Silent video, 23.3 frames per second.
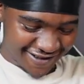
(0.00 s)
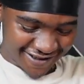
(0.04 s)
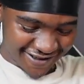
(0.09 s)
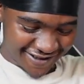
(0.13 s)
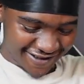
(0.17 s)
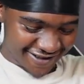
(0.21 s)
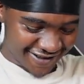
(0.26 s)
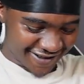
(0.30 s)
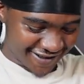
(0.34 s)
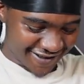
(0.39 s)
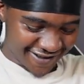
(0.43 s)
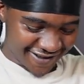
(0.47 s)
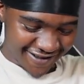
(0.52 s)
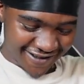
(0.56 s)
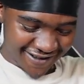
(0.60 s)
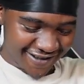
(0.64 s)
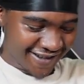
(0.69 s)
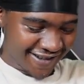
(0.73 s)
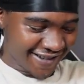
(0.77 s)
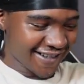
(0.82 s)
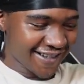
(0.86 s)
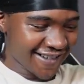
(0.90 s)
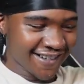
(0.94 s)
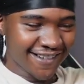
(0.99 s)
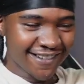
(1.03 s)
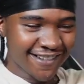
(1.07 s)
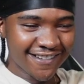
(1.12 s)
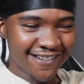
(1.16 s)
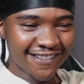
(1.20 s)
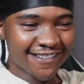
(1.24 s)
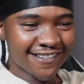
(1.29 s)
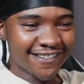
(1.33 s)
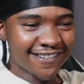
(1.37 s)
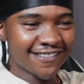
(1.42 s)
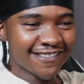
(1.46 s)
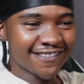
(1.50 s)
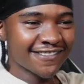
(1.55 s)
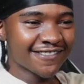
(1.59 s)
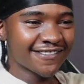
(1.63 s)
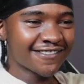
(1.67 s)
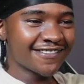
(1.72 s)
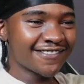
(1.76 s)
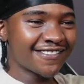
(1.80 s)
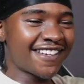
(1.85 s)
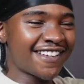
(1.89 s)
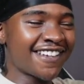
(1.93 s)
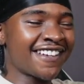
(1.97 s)

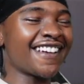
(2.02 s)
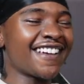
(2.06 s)
(not speaking)